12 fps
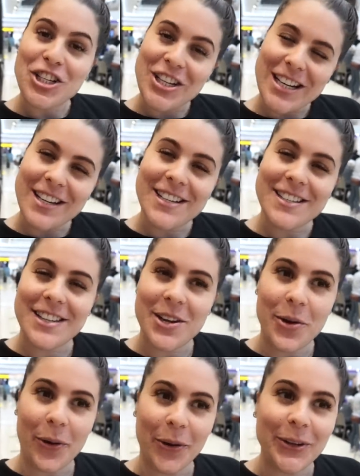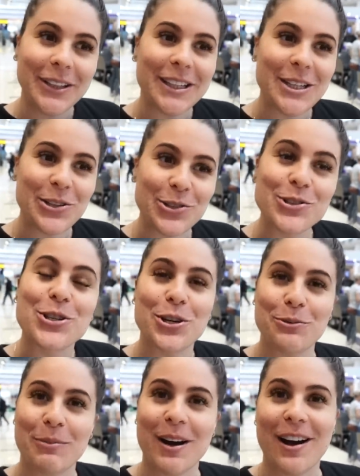She is the only
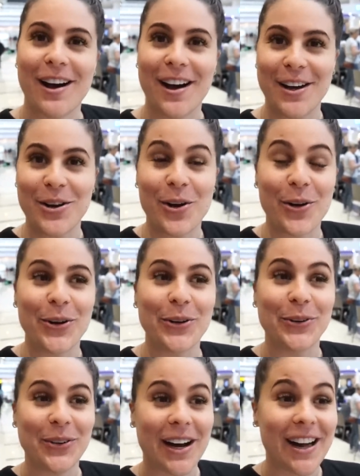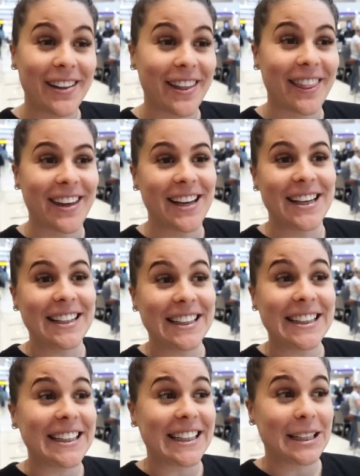YouTuber I know, other than
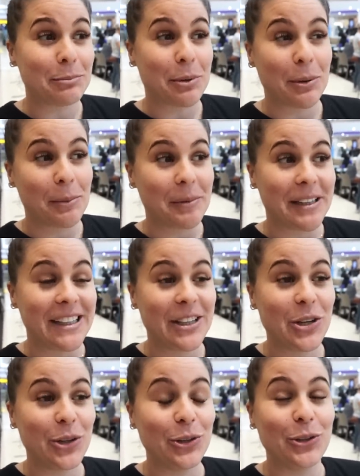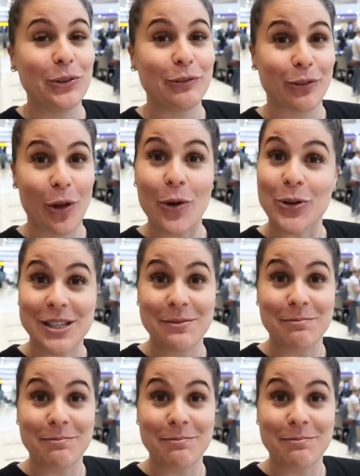Lydia probably, who vlogs